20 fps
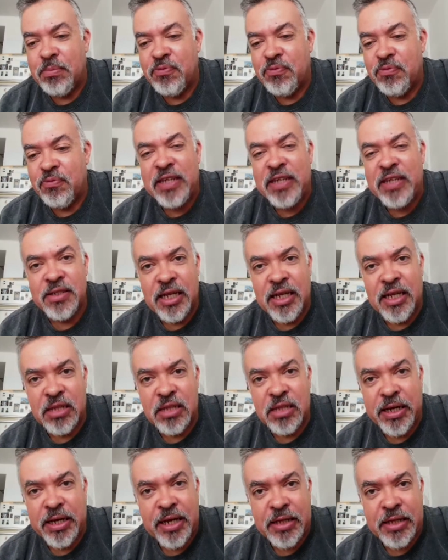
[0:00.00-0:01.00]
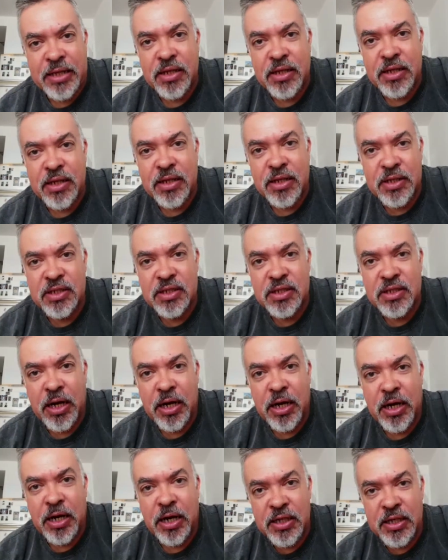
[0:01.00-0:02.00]
I'm fascinated by Catalan since
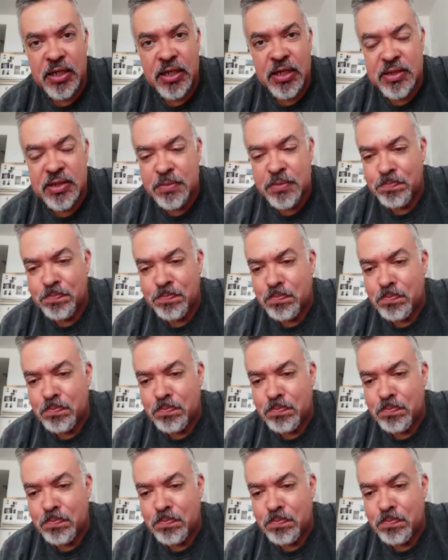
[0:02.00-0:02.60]
my teens.